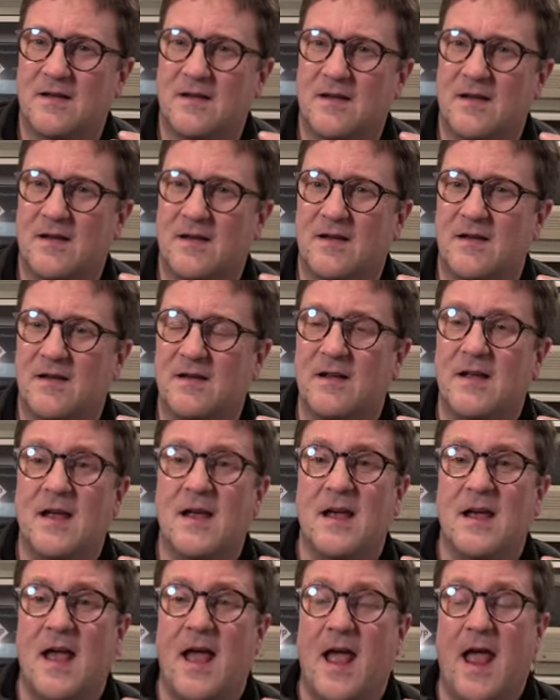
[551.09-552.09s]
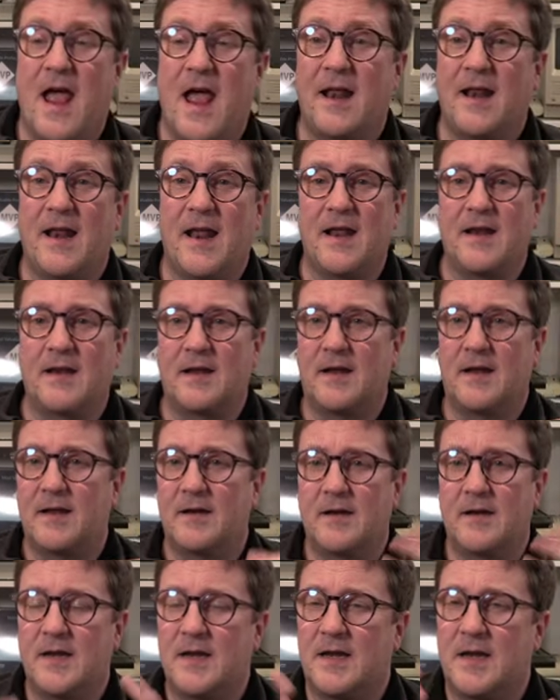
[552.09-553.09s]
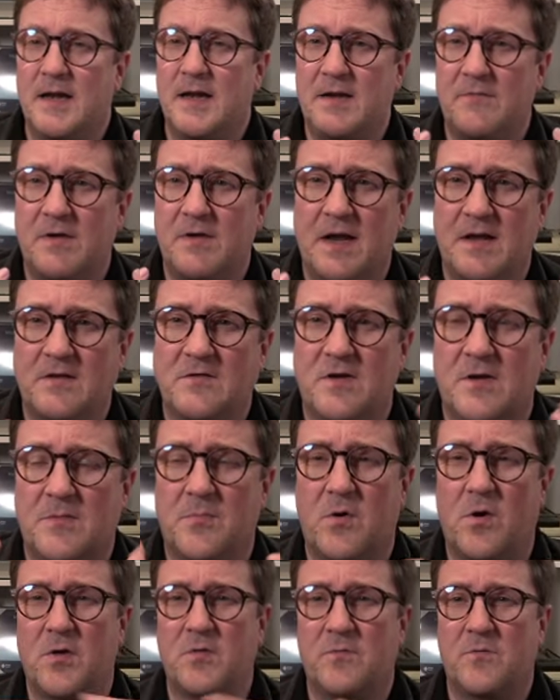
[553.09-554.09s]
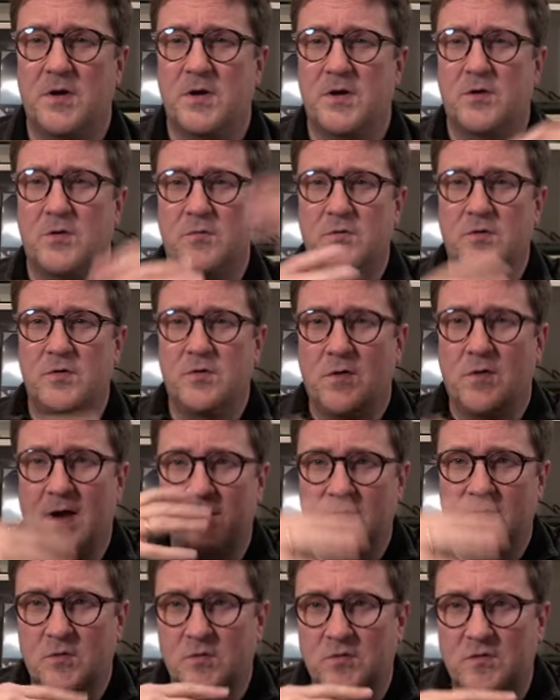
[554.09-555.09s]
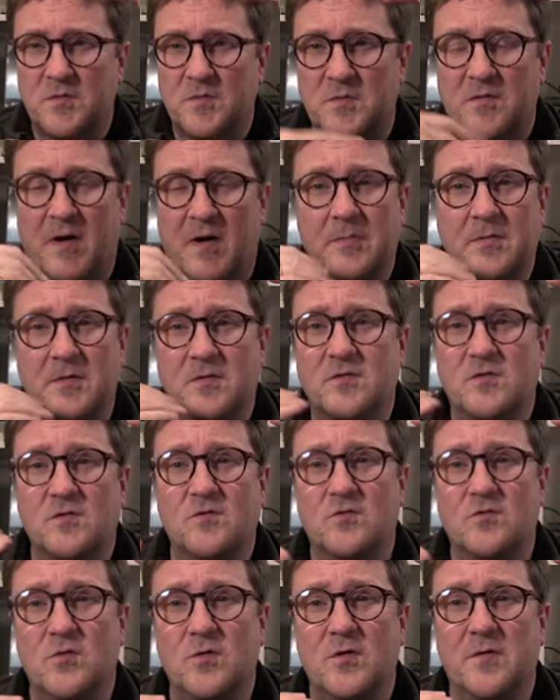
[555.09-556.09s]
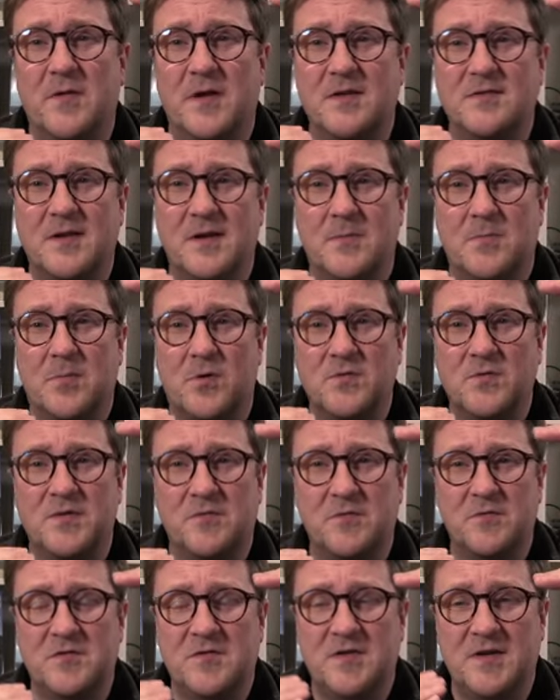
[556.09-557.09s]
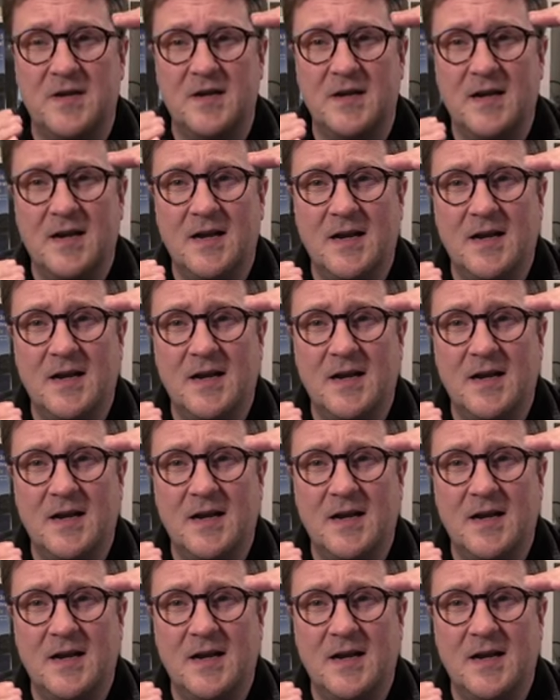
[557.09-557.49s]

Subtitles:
And it can even get to the point where, you know, you're subscribing to two events in a posting routine,